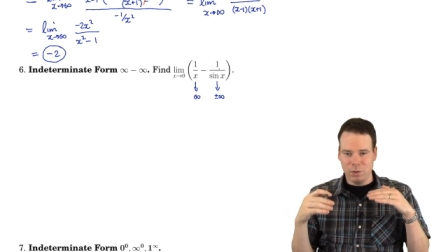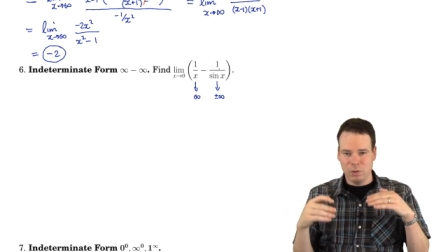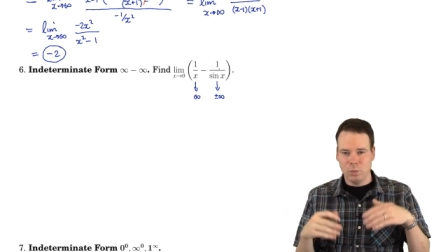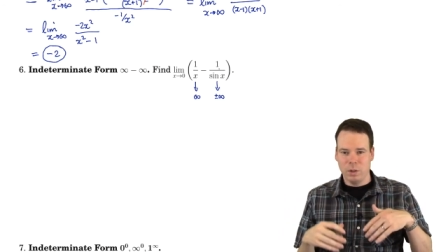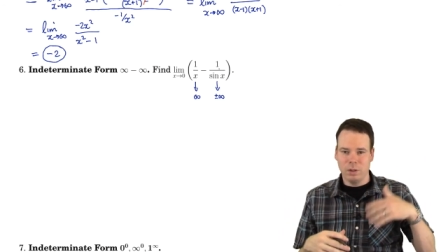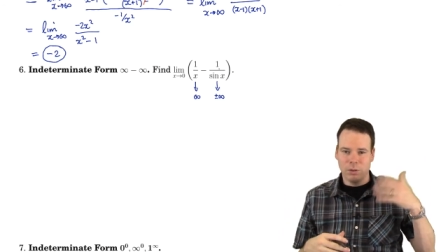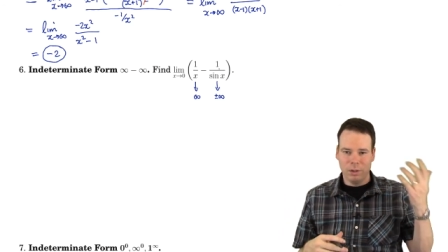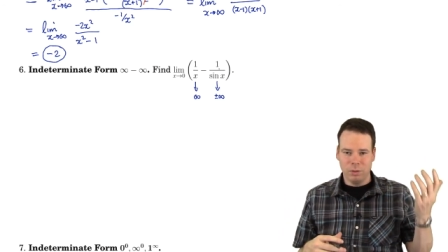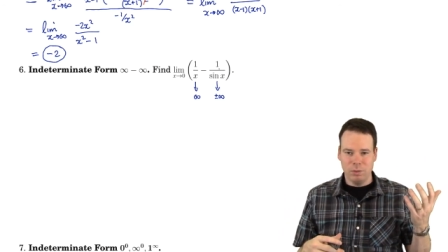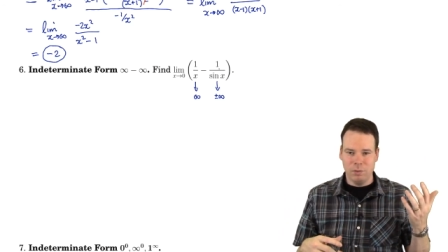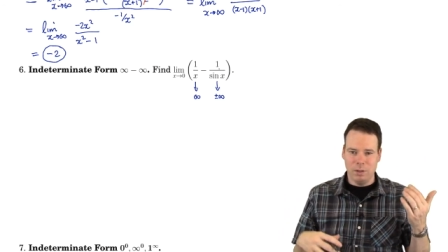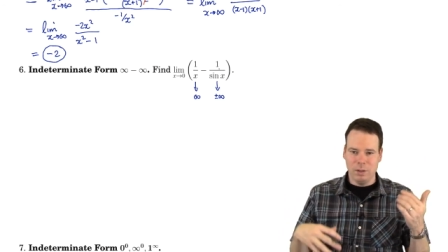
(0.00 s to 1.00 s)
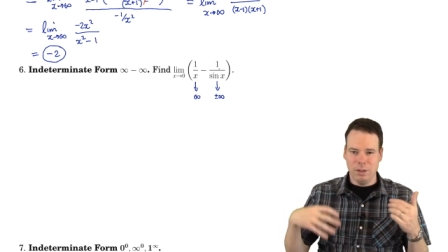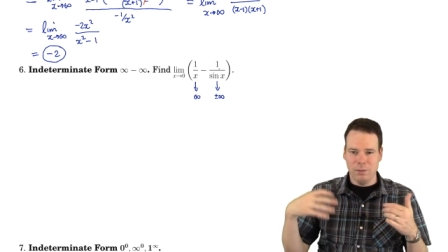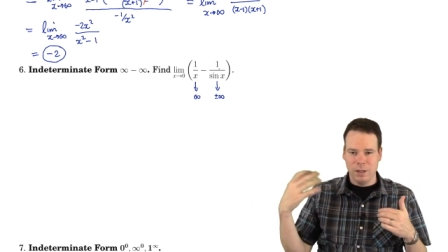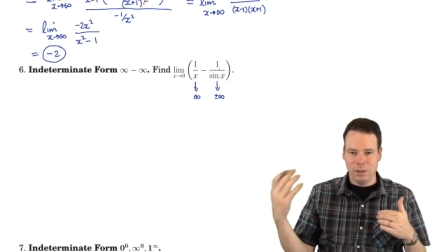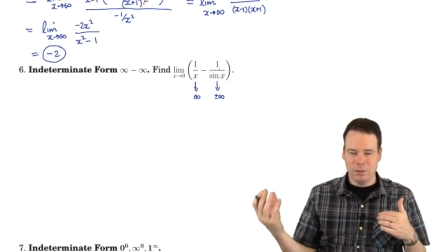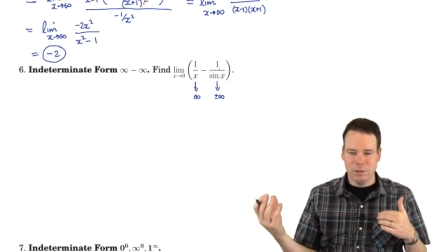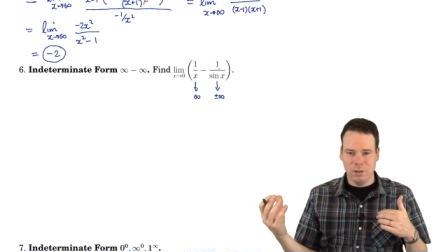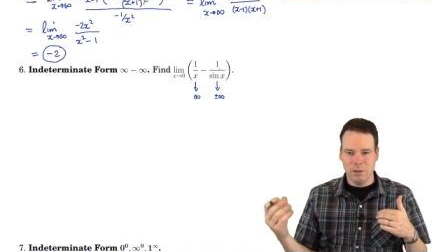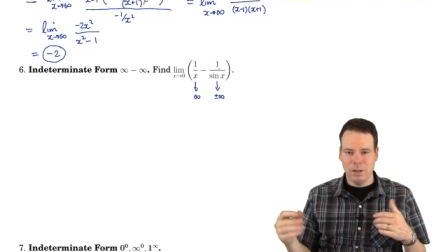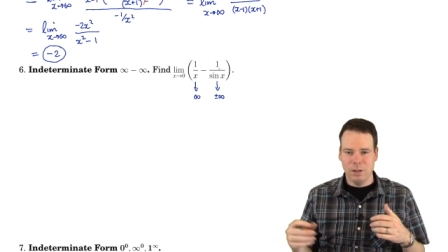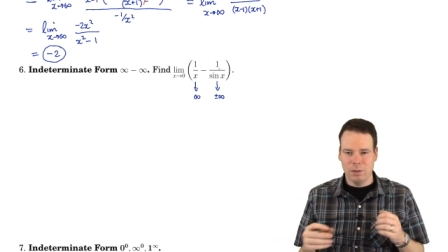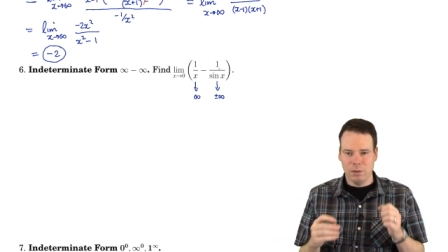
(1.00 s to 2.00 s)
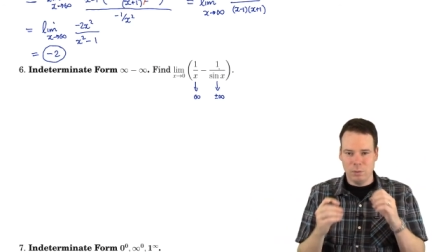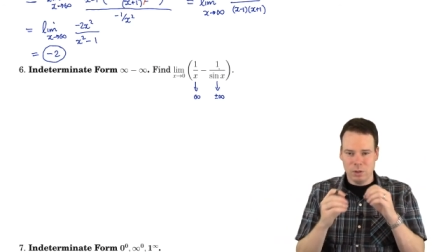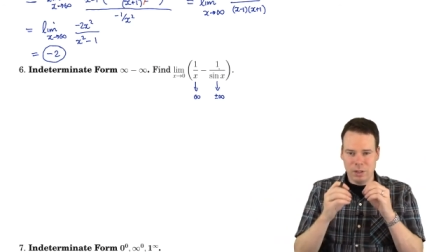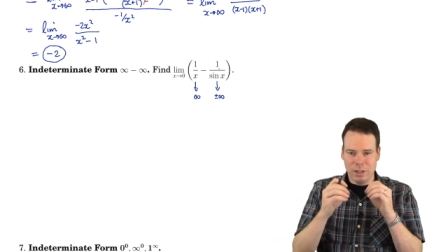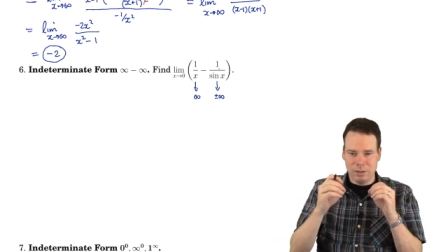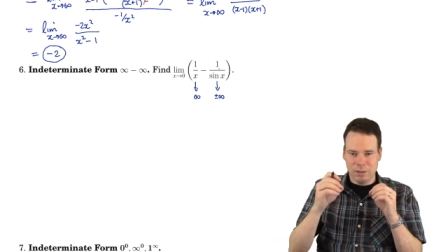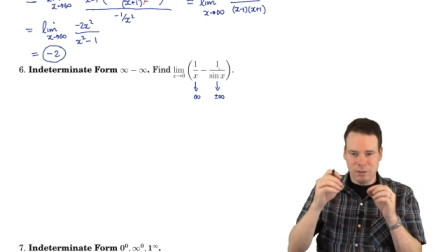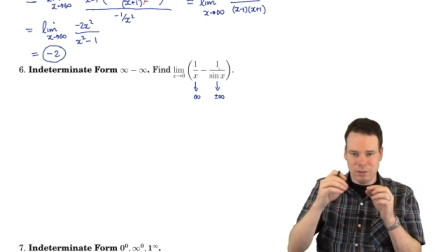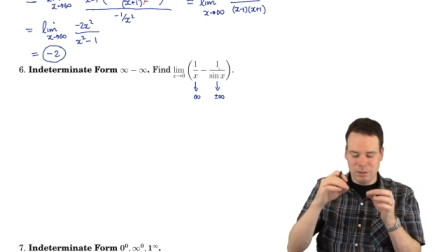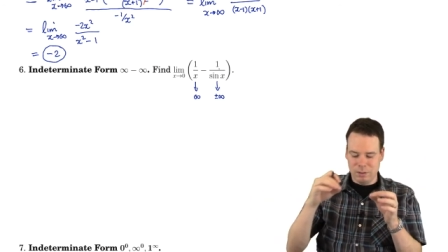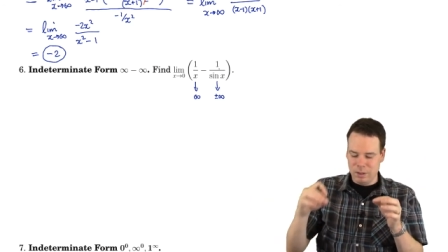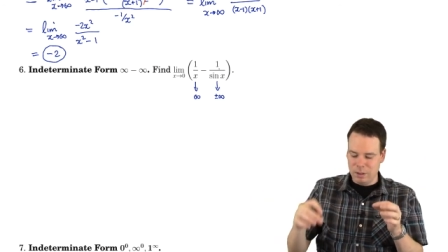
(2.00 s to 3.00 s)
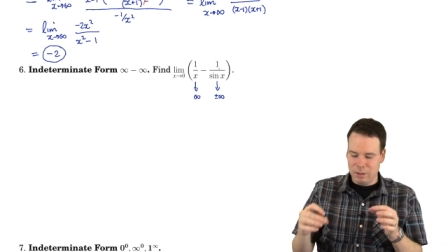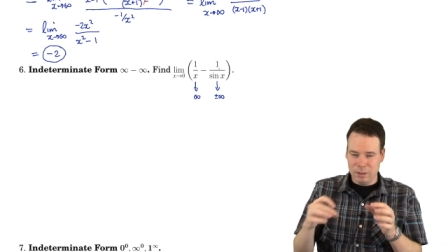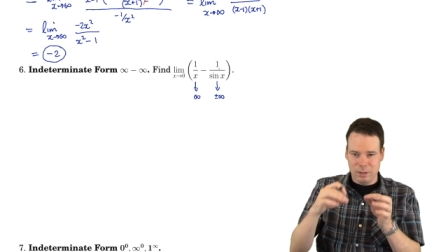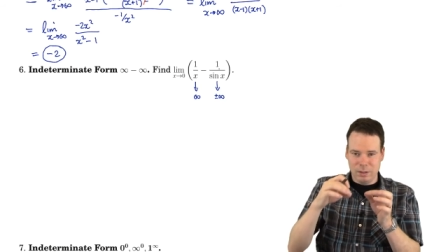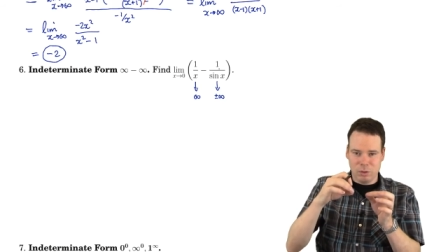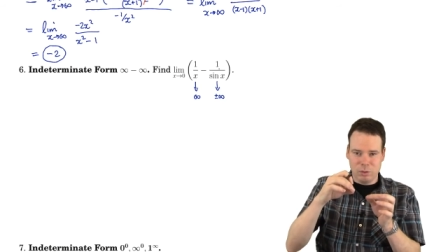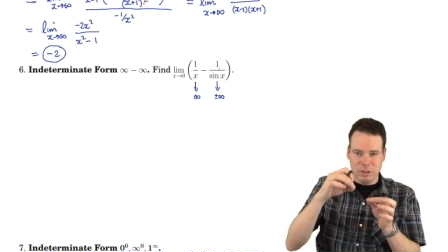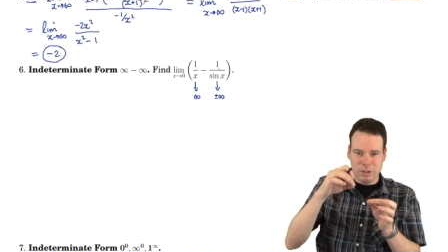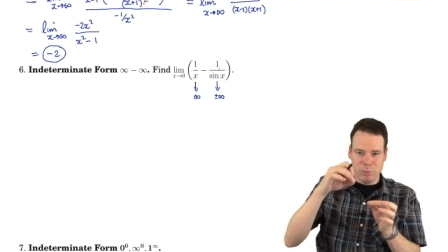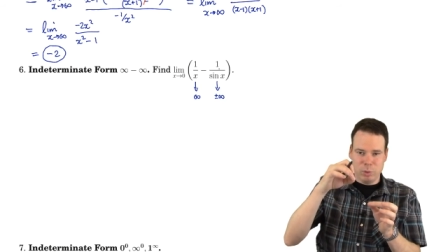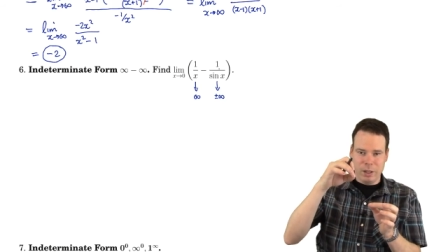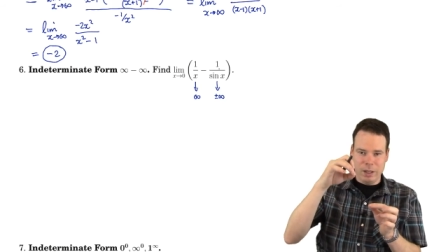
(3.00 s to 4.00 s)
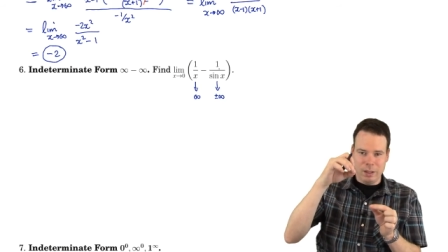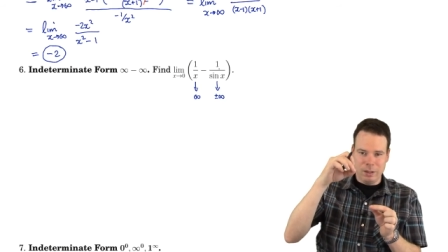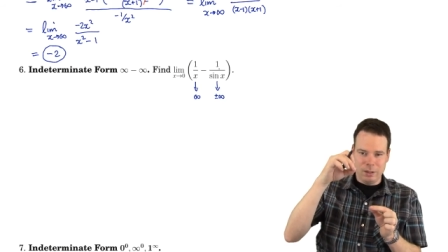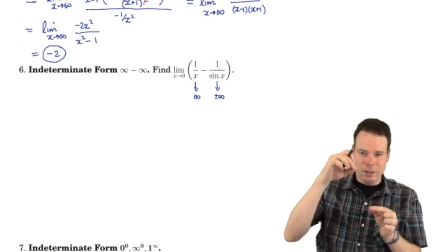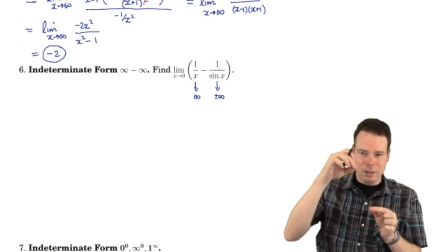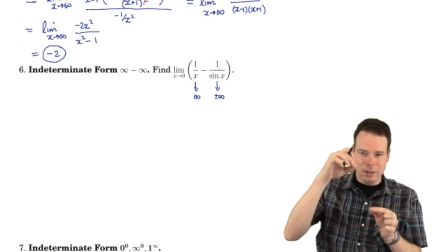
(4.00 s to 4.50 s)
or is one going to infinity faster than the other, in which case there's this increased spread